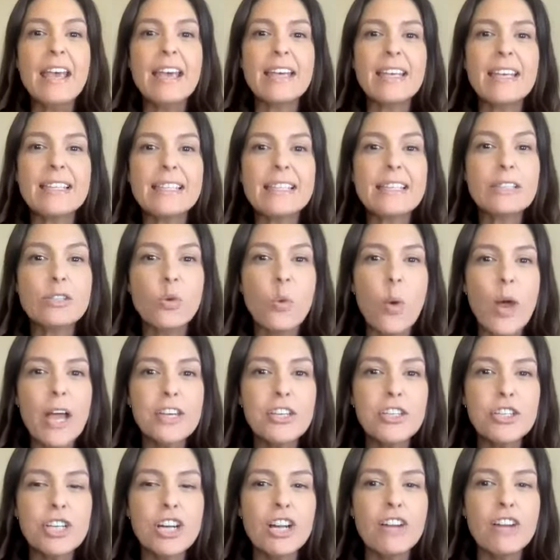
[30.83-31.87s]
is this
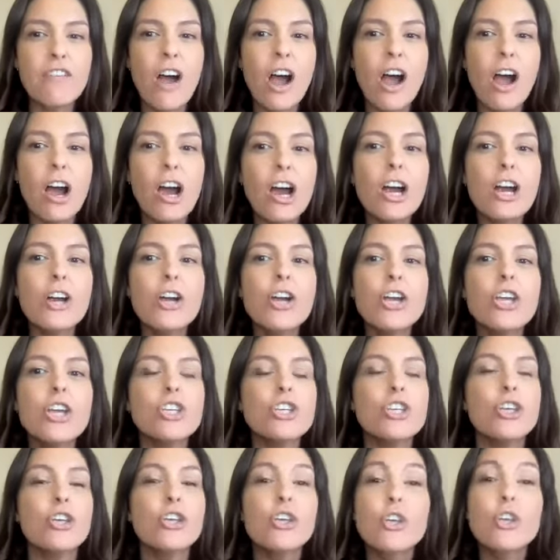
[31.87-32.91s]
question of are
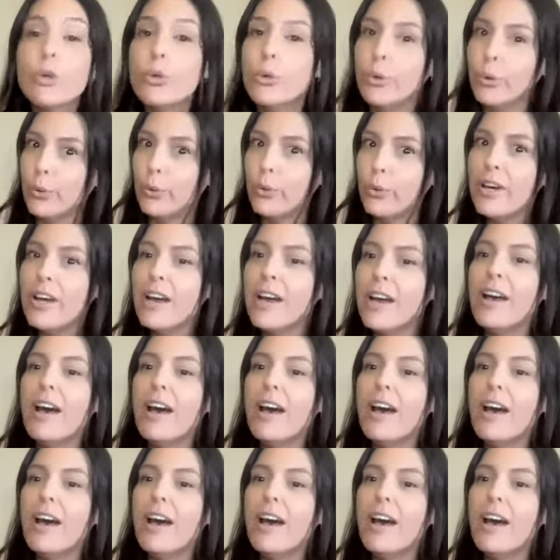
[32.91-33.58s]
you